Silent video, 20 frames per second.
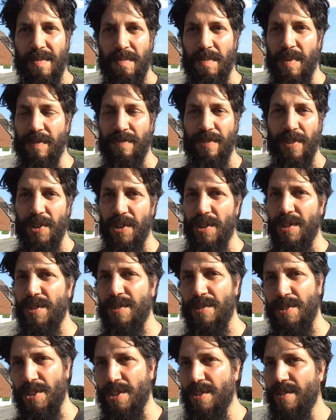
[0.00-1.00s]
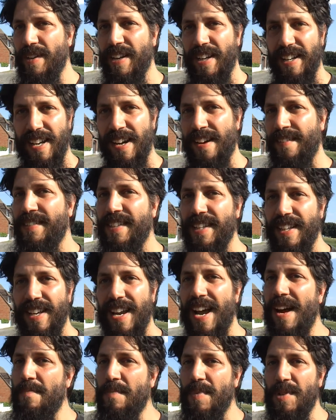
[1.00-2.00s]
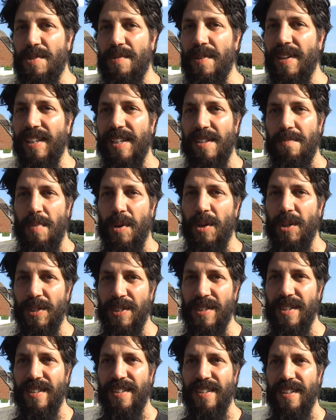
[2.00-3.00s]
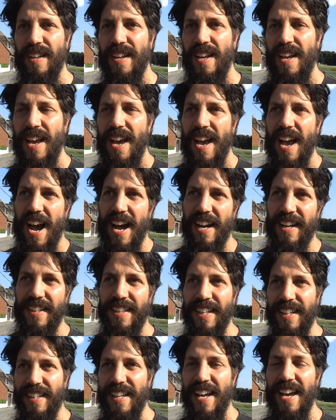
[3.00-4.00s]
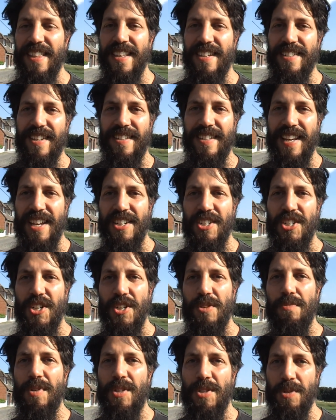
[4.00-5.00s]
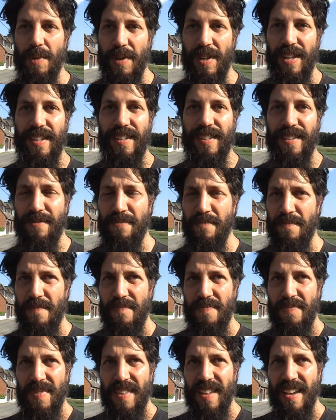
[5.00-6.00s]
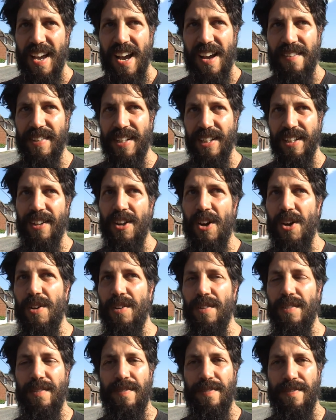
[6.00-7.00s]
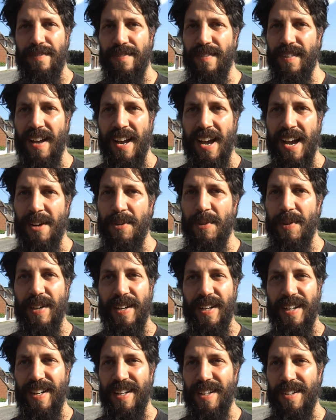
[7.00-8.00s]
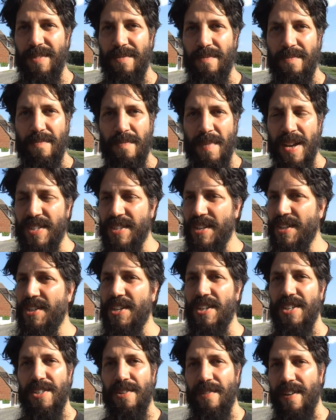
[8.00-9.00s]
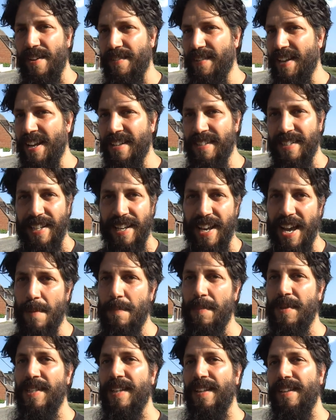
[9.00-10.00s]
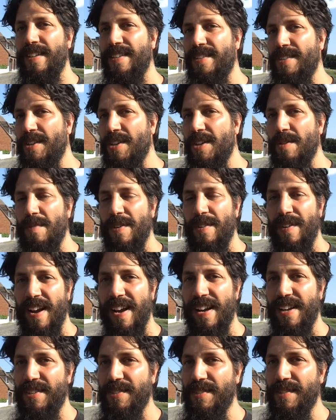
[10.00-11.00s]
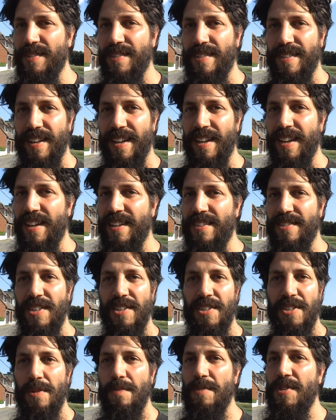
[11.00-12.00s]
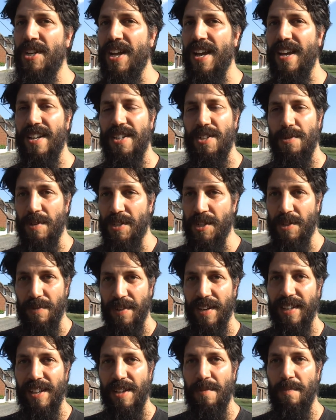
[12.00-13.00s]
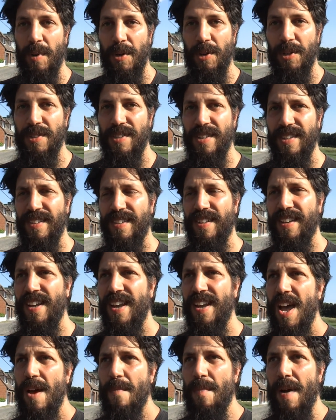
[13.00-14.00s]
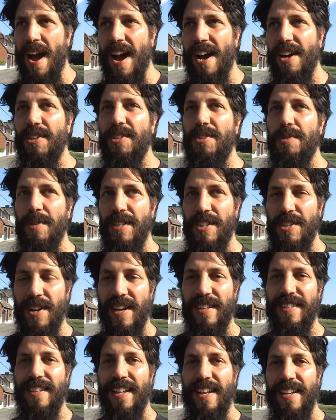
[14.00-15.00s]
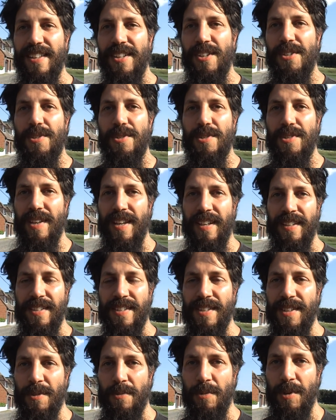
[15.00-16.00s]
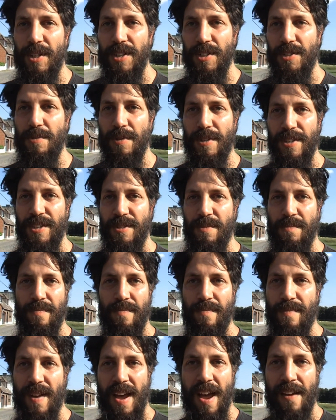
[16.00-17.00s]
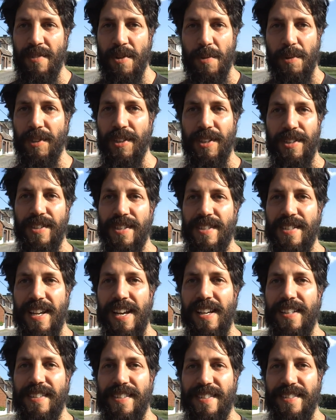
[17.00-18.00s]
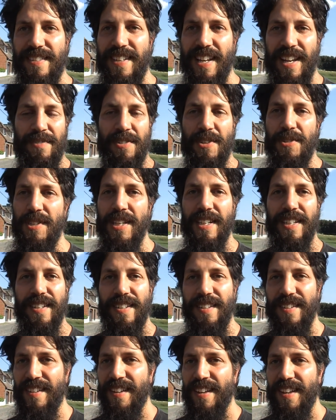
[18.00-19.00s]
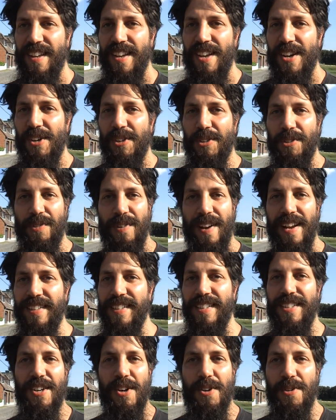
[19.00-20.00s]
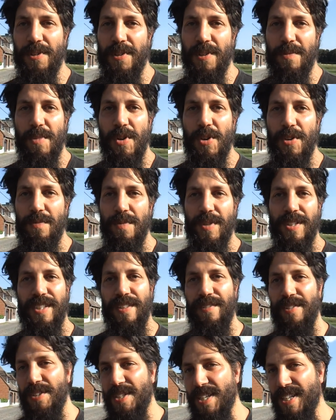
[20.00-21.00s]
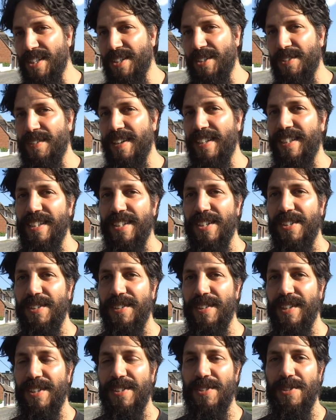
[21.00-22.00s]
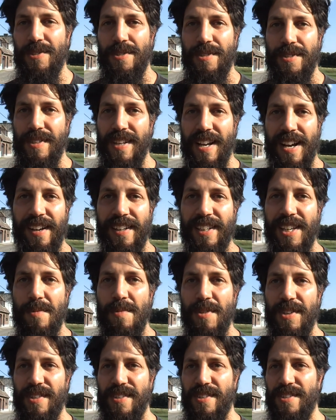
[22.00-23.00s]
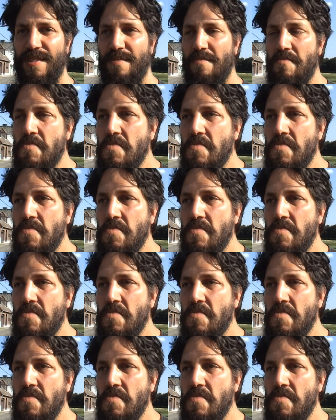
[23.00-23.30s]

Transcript: before, during and after the camp is really important. And I think there's a tension between having a lot of our messages around anti-capitalism, around system change, which are really important, but how do we translate those into words which everyone understands? If you didn't already know the movement, if you didn't already know those arguments,